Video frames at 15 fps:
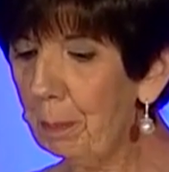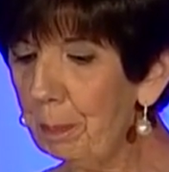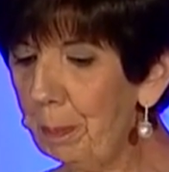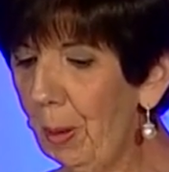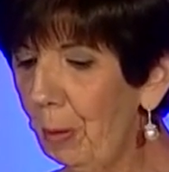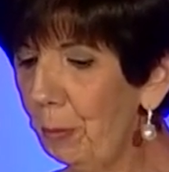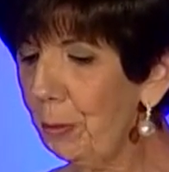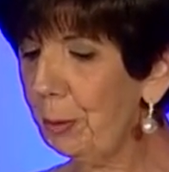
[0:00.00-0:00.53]

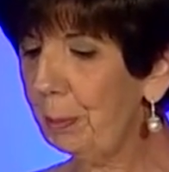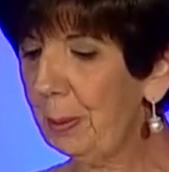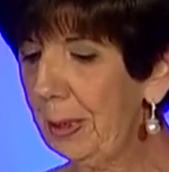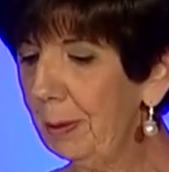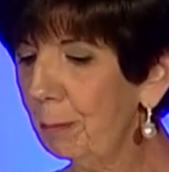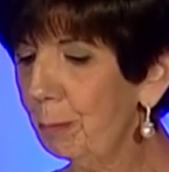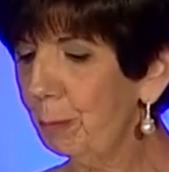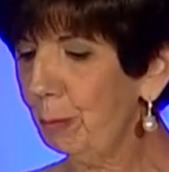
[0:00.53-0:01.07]
Both
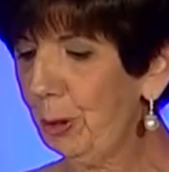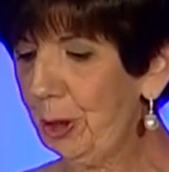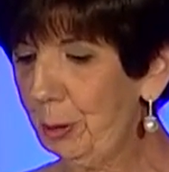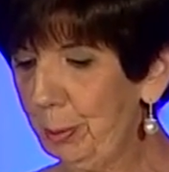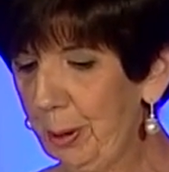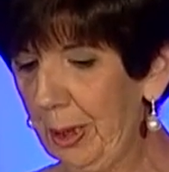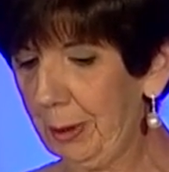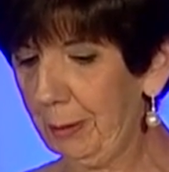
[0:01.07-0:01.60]
being
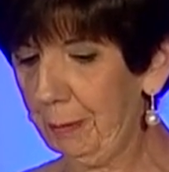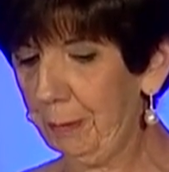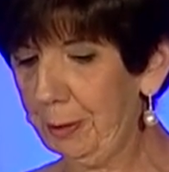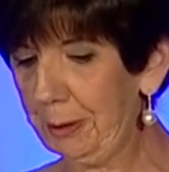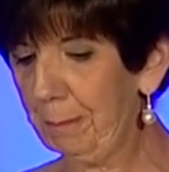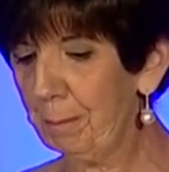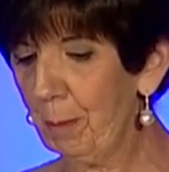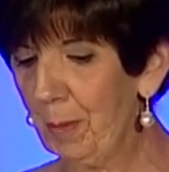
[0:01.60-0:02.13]
bridge
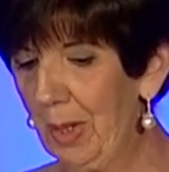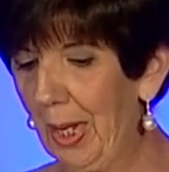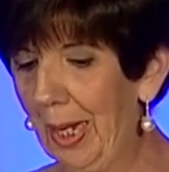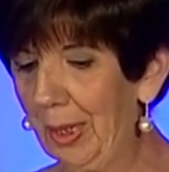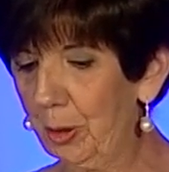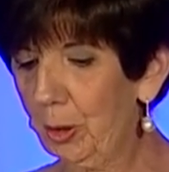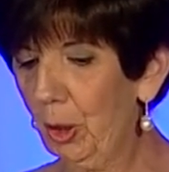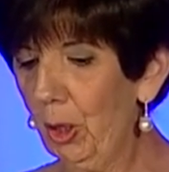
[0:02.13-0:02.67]
players,
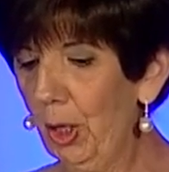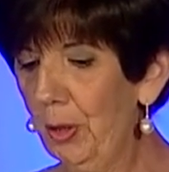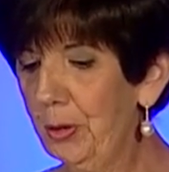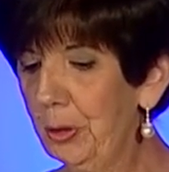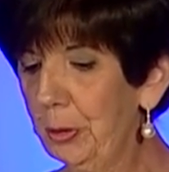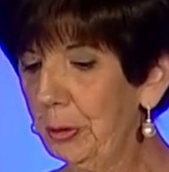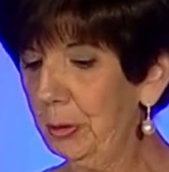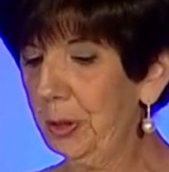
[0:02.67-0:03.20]
I called
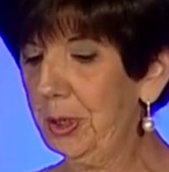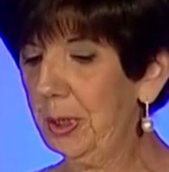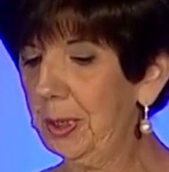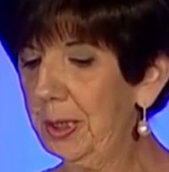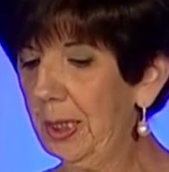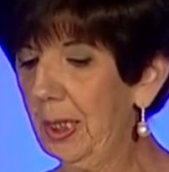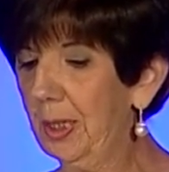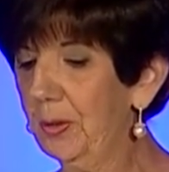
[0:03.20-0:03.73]
the
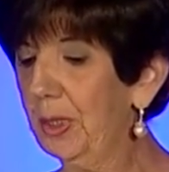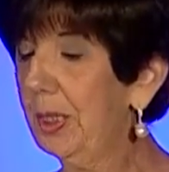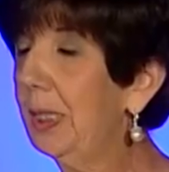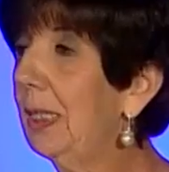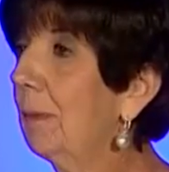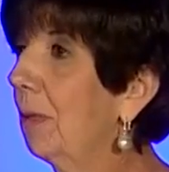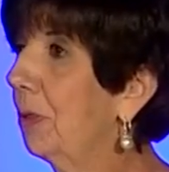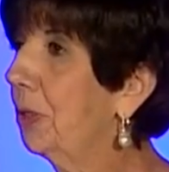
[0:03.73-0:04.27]
nurses in the
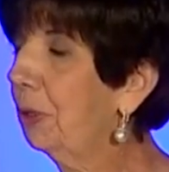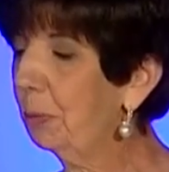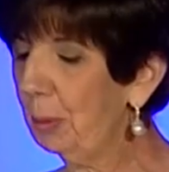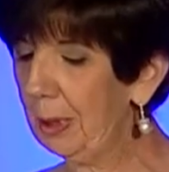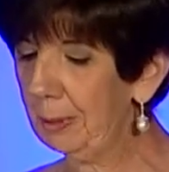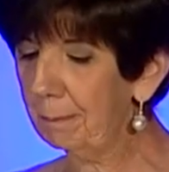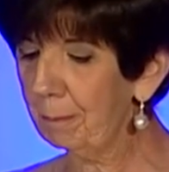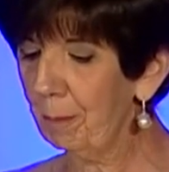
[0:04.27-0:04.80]
chemo
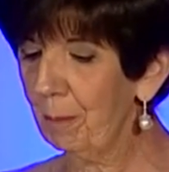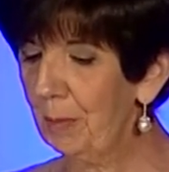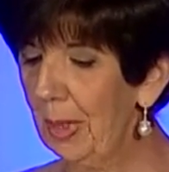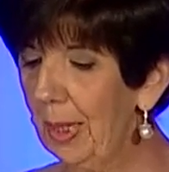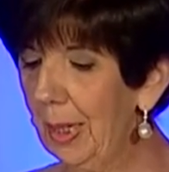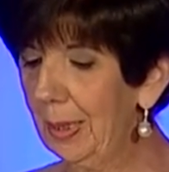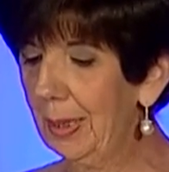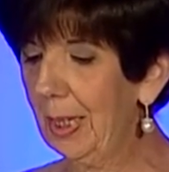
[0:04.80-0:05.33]
suite
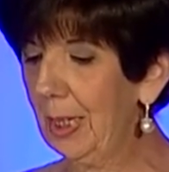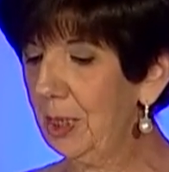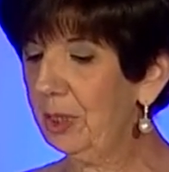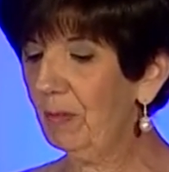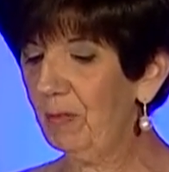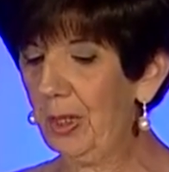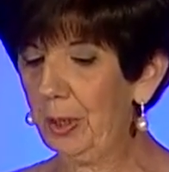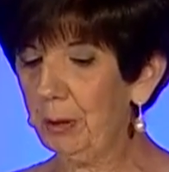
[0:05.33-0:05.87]
and asked
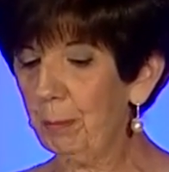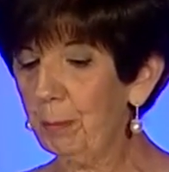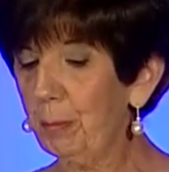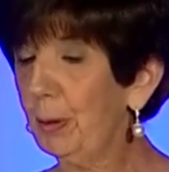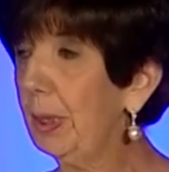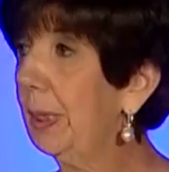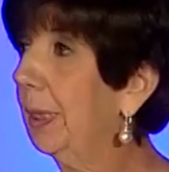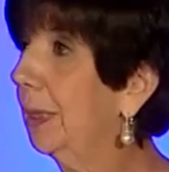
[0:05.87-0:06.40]
if I could
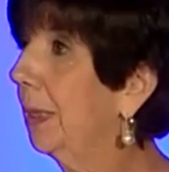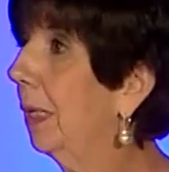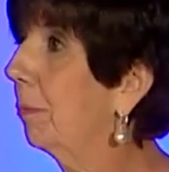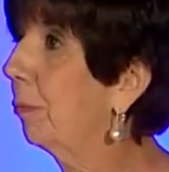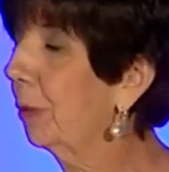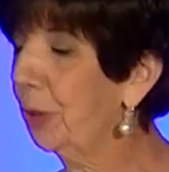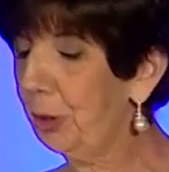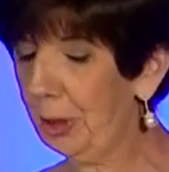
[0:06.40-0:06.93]
bring in a
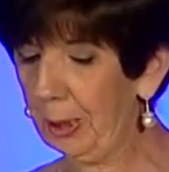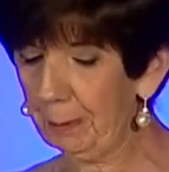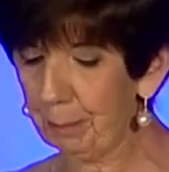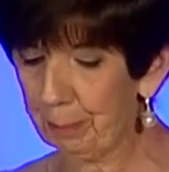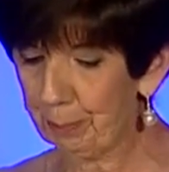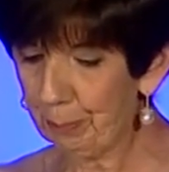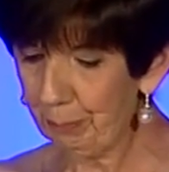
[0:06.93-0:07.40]
bridge game.